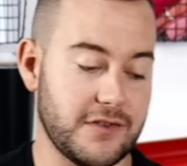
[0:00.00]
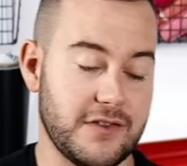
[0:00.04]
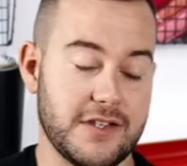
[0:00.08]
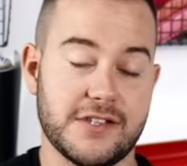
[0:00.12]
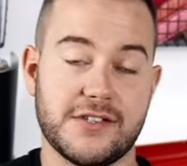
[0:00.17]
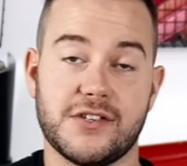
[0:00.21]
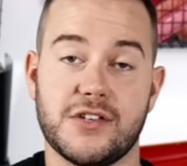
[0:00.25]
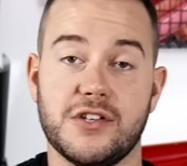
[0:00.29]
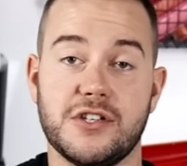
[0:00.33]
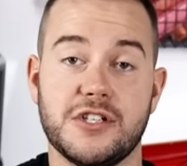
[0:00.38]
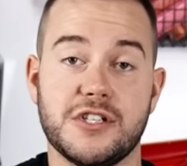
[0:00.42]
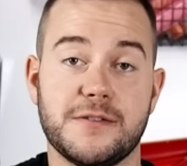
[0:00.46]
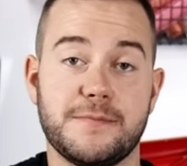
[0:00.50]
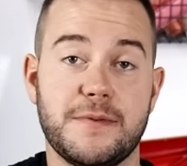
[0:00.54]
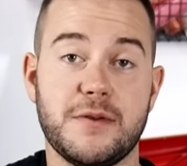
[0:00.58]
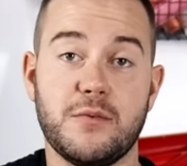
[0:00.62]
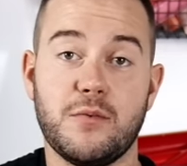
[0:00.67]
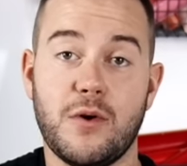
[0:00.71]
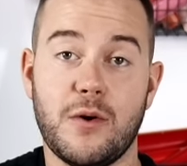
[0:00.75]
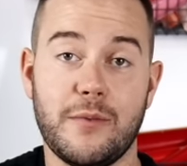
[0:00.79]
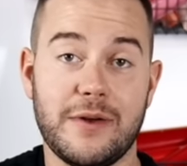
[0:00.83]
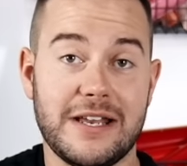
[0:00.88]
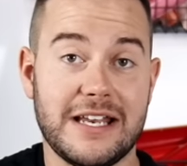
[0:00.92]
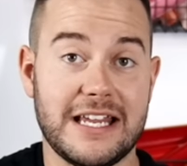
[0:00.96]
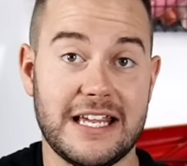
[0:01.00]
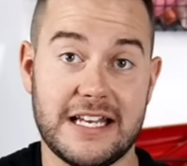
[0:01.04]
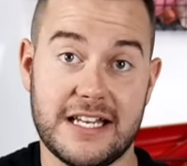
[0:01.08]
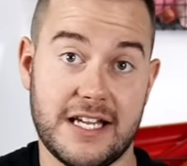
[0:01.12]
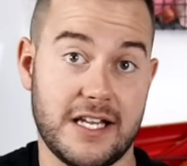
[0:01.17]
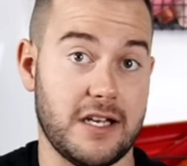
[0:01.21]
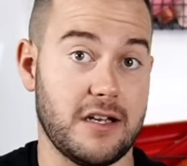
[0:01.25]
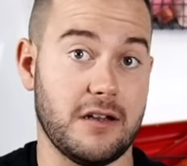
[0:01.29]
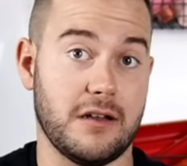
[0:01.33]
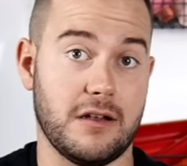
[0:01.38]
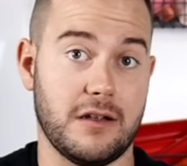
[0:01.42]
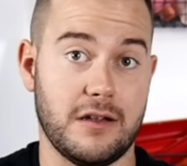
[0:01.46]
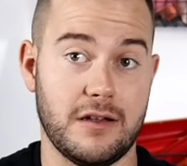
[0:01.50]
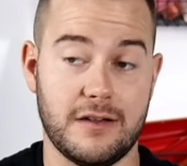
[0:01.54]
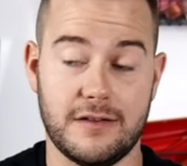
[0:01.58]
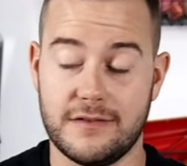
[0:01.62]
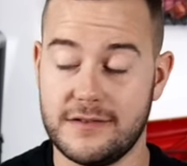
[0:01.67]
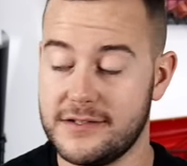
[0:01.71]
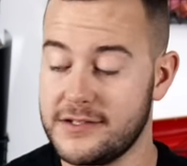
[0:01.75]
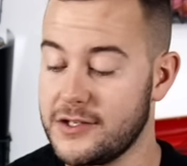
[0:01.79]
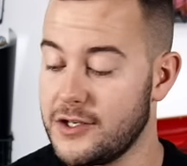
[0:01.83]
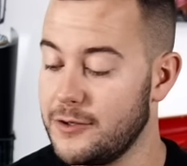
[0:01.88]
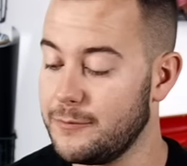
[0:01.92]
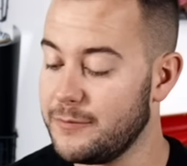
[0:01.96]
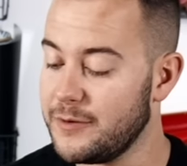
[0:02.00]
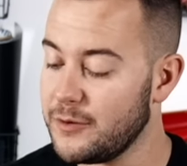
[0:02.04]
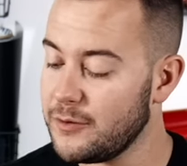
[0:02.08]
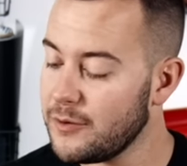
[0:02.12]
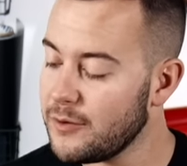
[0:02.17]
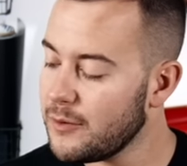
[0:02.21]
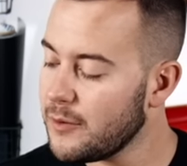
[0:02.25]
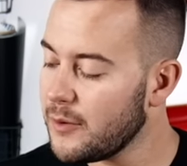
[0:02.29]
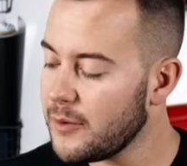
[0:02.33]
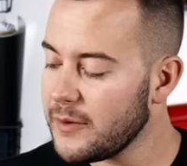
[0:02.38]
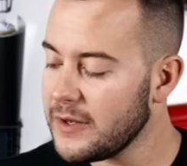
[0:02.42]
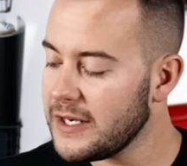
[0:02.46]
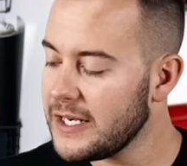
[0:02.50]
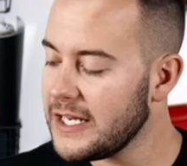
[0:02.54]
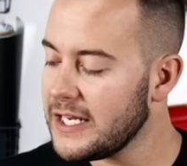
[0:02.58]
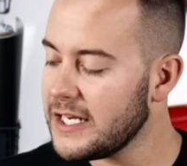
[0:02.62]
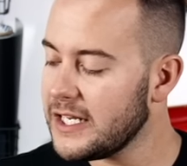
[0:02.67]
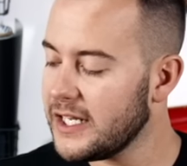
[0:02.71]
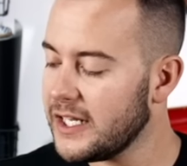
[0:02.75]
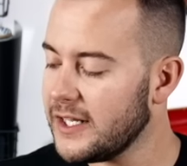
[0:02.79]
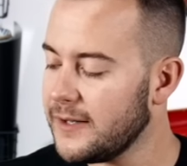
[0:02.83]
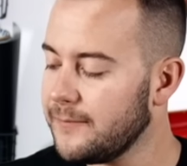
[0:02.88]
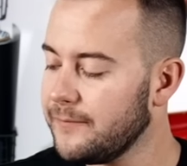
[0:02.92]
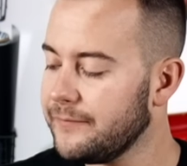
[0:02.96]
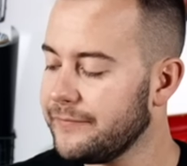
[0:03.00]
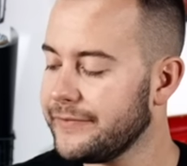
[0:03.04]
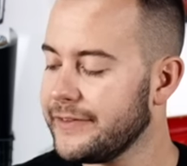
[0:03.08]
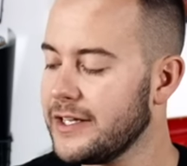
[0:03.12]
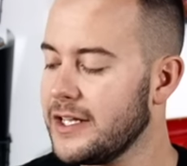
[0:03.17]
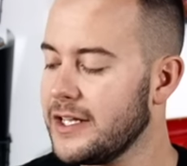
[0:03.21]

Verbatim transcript: this could just be what we needed. This could be what we needed.